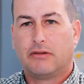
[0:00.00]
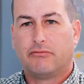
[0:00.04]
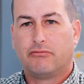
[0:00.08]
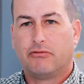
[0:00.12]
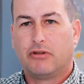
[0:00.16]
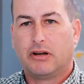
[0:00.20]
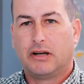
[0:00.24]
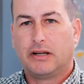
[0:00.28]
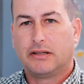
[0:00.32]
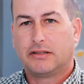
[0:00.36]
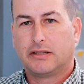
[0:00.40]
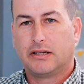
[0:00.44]

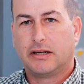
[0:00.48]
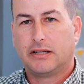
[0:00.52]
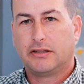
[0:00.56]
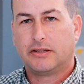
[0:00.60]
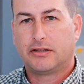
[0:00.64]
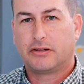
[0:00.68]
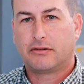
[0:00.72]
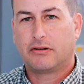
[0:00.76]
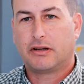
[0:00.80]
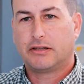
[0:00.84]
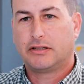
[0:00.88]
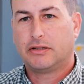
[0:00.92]
really as an
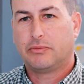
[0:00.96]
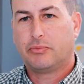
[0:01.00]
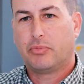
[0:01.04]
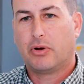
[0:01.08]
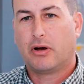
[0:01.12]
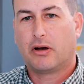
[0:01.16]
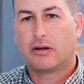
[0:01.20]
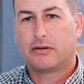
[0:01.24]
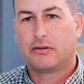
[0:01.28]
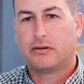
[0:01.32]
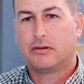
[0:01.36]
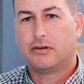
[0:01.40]
integrated
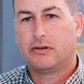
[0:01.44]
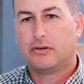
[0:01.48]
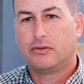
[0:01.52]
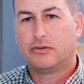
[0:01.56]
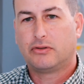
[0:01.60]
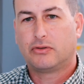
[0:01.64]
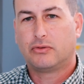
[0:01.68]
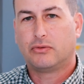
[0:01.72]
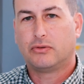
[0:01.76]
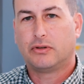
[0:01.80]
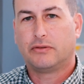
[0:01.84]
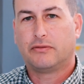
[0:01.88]
part of the new
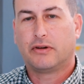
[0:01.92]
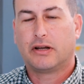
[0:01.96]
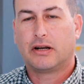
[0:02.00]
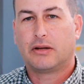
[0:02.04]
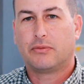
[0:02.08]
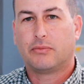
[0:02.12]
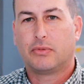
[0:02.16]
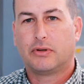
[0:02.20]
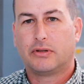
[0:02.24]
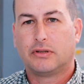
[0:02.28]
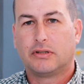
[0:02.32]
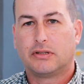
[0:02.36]
tool
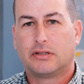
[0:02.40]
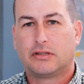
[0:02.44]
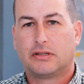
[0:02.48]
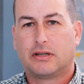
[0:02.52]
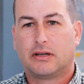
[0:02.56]
development.